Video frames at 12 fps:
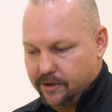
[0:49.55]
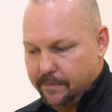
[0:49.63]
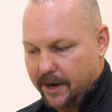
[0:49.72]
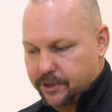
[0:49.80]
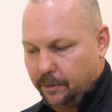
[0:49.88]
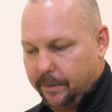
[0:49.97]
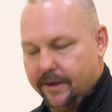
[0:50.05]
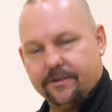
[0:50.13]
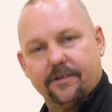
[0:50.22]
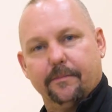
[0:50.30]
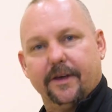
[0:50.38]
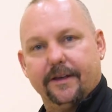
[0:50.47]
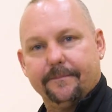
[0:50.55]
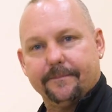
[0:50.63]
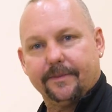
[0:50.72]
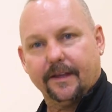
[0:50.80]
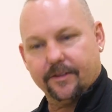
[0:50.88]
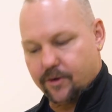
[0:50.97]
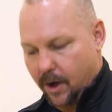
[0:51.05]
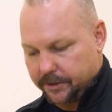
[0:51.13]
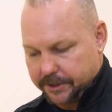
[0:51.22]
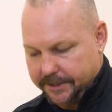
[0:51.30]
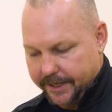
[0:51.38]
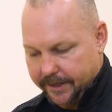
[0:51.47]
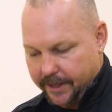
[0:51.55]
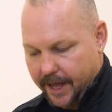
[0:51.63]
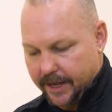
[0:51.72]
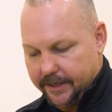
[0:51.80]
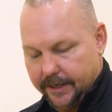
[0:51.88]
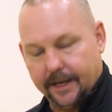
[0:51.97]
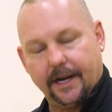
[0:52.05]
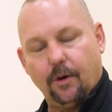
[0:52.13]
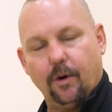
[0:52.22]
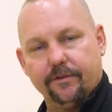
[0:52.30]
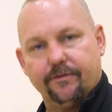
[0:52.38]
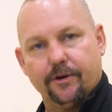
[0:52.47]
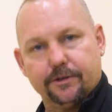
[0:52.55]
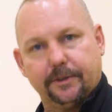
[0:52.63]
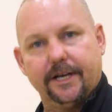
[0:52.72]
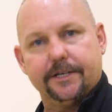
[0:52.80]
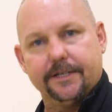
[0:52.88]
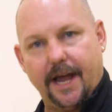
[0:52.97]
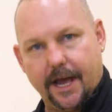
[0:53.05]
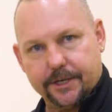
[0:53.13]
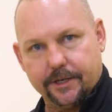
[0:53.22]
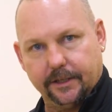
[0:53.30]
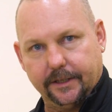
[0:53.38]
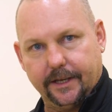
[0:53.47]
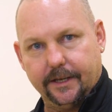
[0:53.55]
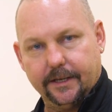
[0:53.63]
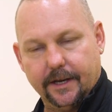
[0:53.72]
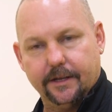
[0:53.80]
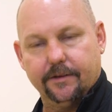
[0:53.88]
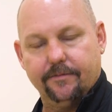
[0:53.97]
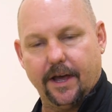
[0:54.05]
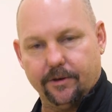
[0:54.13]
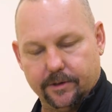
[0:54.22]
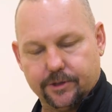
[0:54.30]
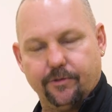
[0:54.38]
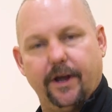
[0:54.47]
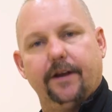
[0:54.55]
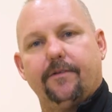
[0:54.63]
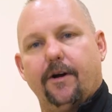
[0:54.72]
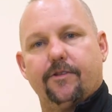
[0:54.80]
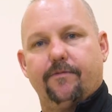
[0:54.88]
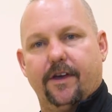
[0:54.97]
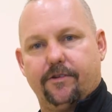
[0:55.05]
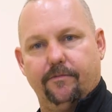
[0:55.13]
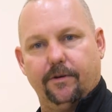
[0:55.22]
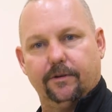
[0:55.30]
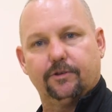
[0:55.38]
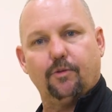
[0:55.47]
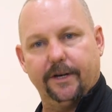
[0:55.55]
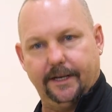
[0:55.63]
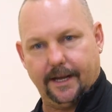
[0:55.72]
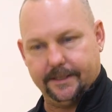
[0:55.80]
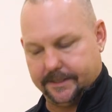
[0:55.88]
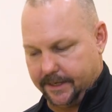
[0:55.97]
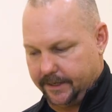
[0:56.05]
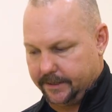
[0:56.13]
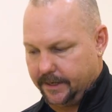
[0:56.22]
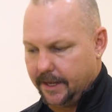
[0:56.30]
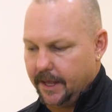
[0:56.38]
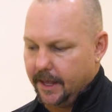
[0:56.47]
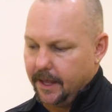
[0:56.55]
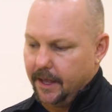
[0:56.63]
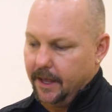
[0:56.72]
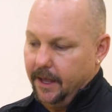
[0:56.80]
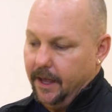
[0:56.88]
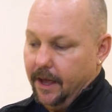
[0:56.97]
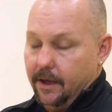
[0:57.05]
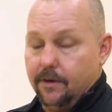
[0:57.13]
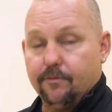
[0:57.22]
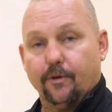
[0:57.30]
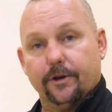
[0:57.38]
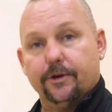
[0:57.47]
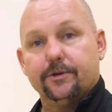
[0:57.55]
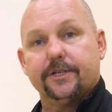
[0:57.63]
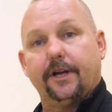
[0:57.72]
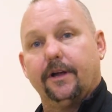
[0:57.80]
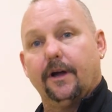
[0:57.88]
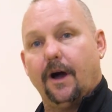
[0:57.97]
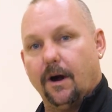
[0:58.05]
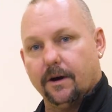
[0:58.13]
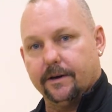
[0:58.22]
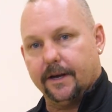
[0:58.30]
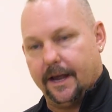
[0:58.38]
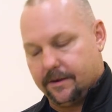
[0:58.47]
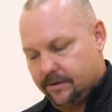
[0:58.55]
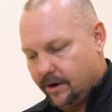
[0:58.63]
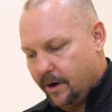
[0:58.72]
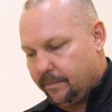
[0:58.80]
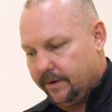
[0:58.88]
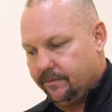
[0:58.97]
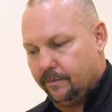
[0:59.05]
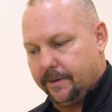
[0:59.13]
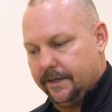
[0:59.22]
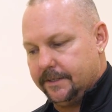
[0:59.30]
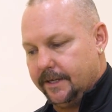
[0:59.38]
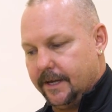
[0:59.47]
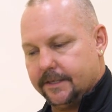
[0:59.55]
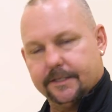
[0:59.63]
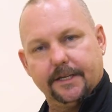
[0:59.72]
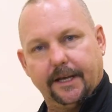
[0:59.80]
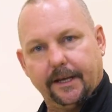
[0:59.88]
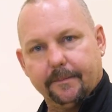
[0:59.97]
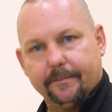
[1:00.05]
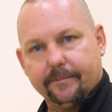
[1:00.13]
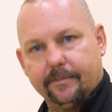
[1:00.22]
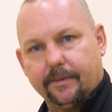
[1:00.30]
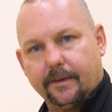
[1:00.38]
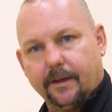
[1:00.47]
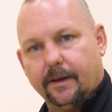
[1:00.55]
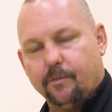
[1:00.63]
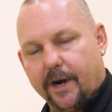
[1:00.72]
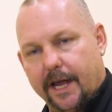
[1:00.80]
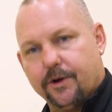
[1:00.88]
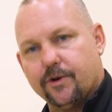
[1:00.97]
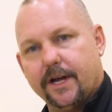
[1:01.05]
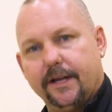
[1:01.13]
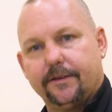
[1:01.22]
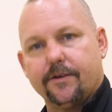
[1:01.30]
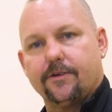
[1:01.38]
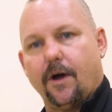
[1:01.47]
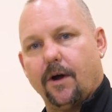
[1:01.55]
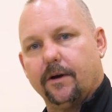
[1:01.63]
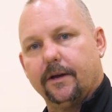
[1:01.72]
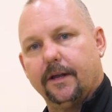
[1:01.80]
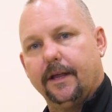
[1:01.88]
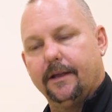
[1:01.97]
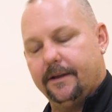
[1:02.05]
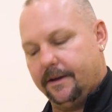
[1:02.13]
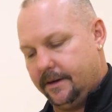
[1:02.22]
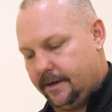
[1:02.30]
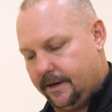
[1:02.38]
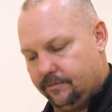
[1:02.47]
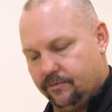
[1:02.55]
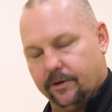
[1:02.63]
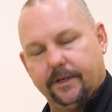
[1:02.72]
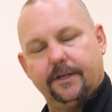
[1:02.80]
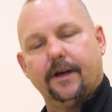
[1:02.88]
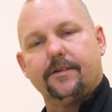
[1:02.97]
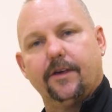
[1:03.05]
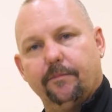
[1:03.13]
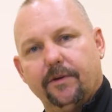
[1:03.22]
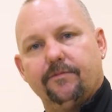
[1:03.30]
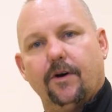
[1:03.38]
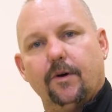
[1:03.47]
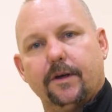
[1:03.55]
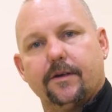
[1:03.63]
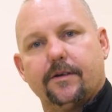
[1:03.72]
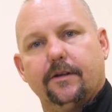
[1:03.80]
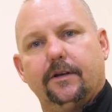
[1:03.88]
special piece to me. It's called Steelhead, and I won first place nationally in the Veterans Creative Arts Festival in 2019 for using art as therapy for PTSD. And when I create this art, it really does give me focus,